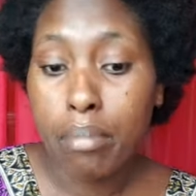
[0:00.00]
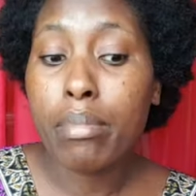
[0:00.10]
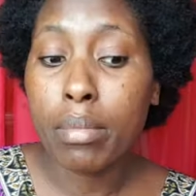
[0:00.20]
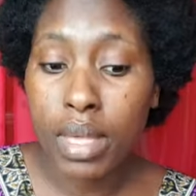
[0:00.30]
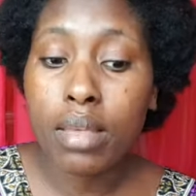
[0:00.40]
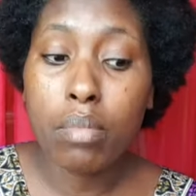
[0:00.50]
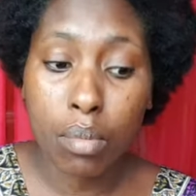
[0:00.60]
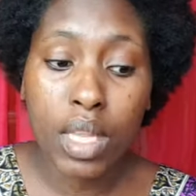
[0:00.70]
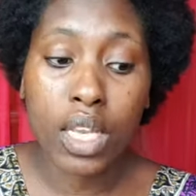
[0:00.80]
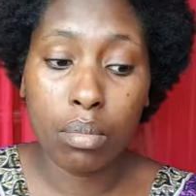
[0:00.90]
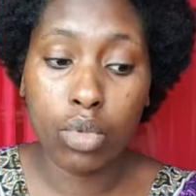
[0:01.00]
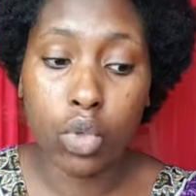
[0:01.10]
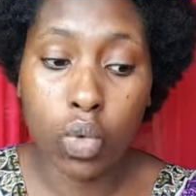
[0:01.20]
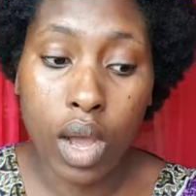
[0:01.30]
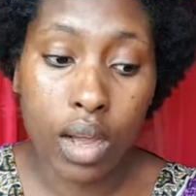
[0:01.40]
Mimi ni
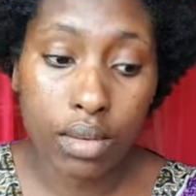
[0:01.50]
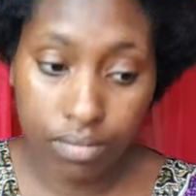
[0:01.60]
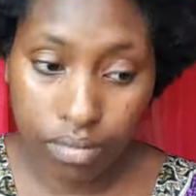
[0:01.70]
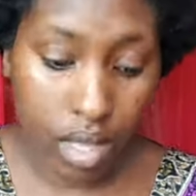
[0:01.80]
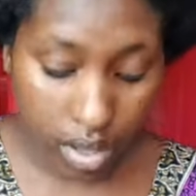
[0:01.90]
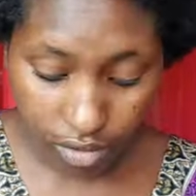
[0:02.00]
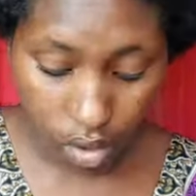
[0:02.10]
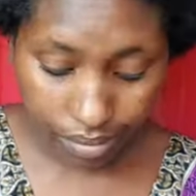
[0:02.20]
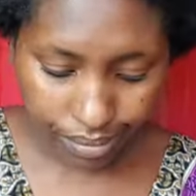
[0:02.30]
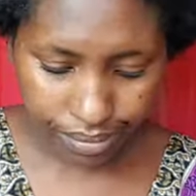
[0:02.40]
mtu wa evil.